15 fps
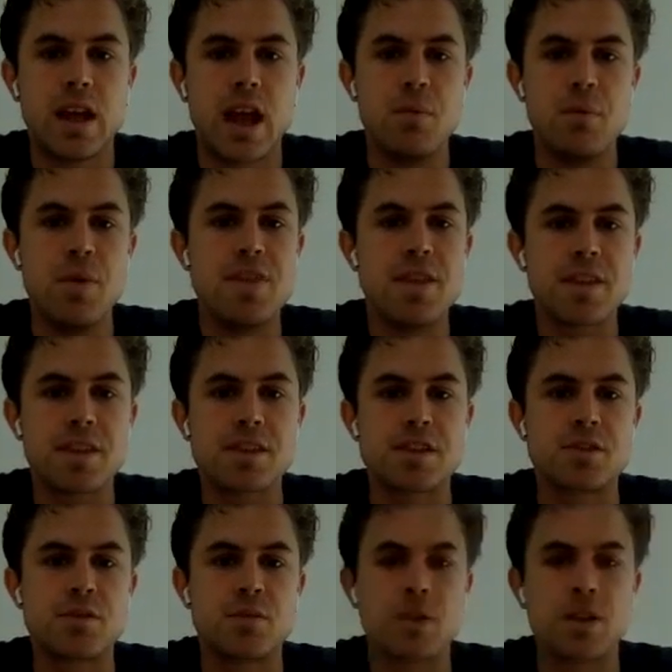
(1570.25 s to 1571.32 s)
And we think this
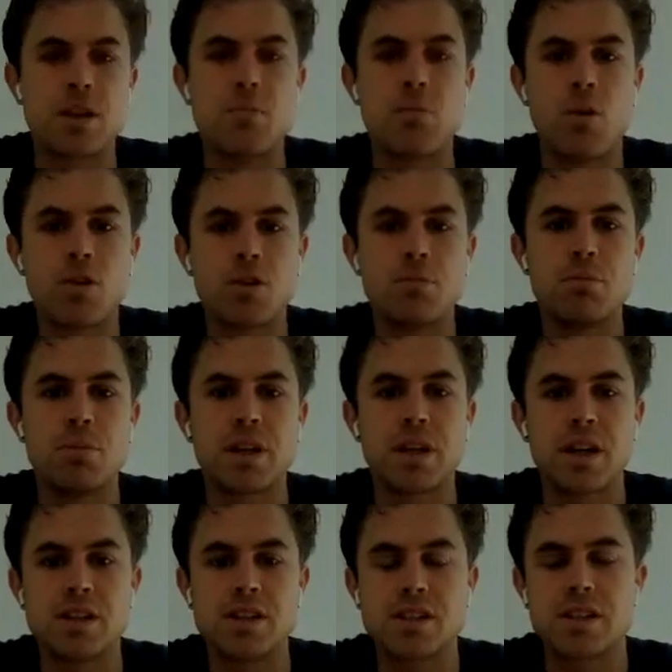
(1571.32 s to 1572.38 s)
is really important
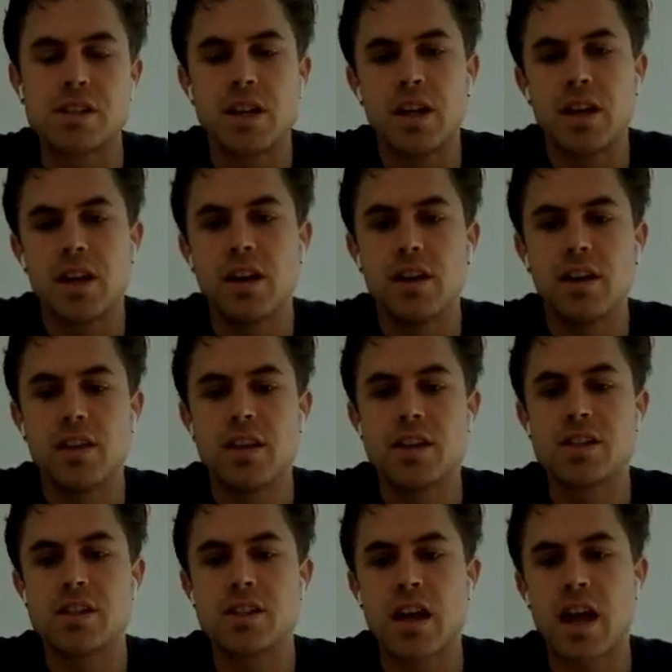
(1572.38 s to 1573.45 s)
because
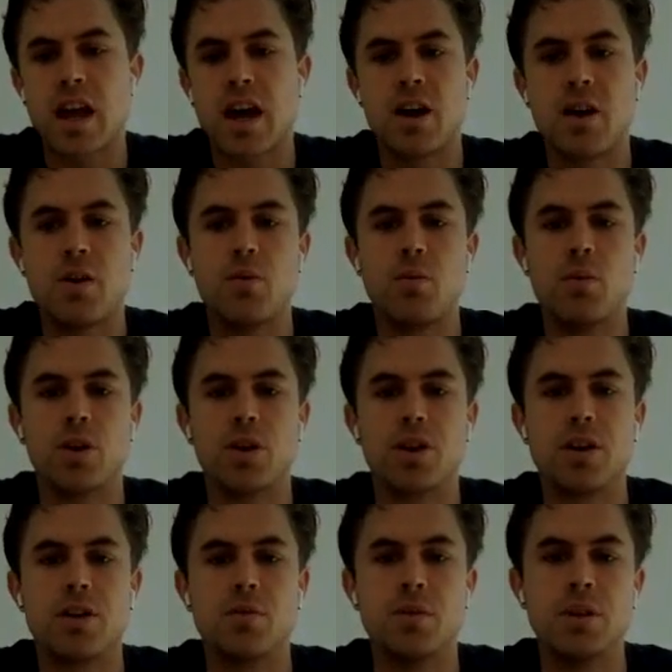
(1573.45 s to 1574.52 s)
this is how we're going
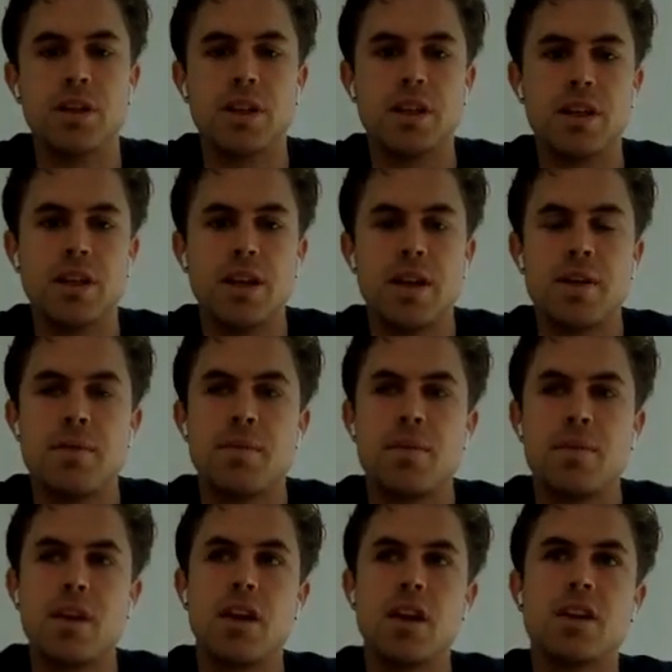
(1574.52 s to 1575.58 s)
to really,
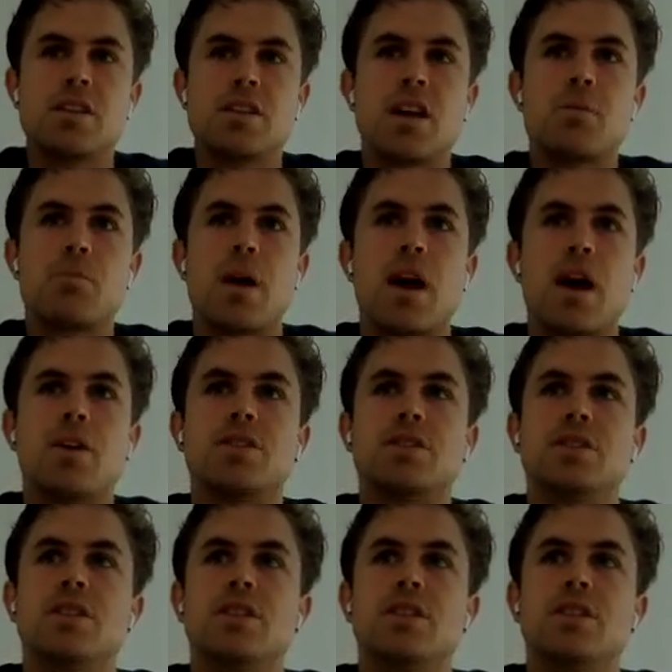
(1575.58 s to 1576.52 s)
it's not about,